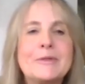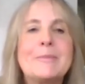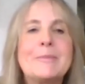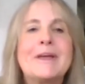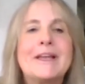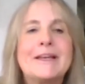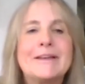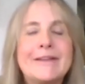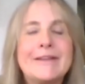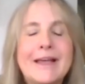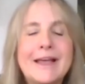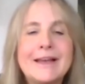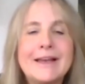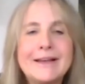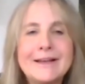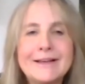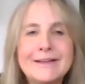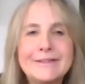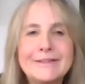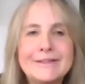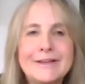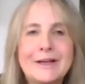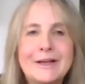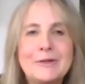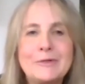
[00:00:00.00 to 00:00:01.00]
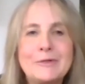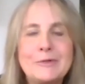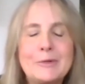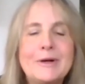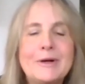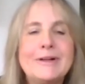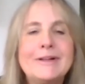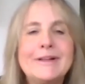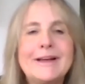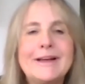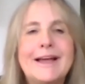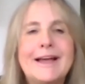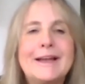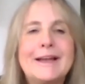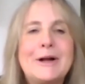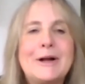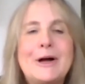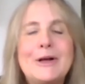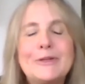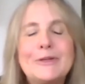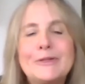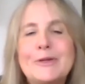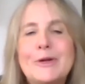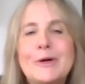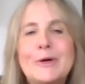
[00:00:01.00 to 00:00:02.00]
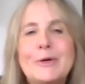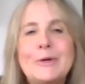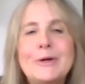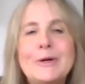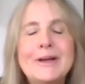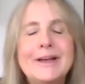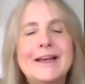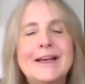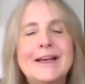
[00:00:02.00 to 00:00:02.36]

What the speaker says: maintaining a schedule and also